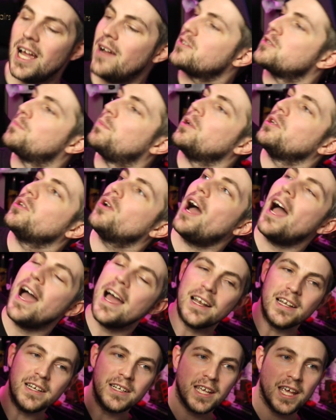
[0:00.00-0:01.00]
have to put your
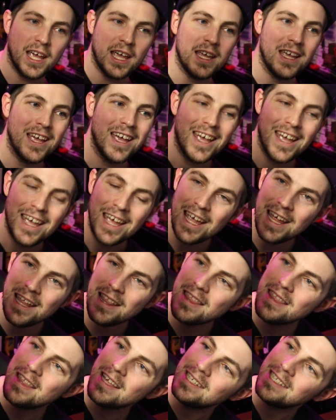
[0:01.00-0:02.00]
Allen key
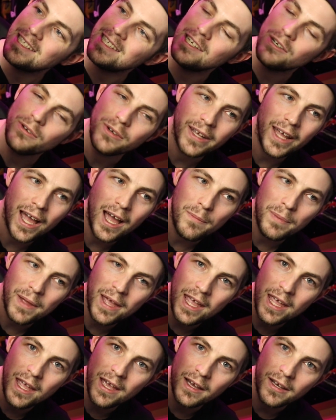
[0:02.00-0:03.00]
in this little gap
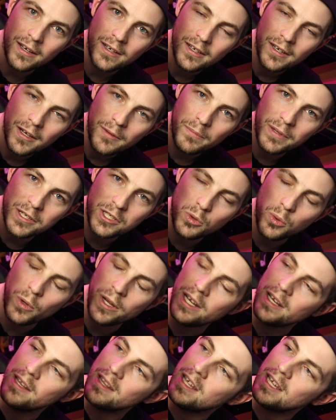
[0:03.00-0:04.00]
here
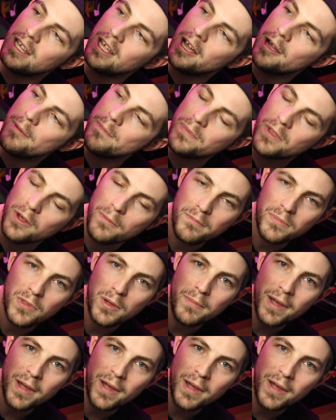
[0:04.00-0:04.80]
between the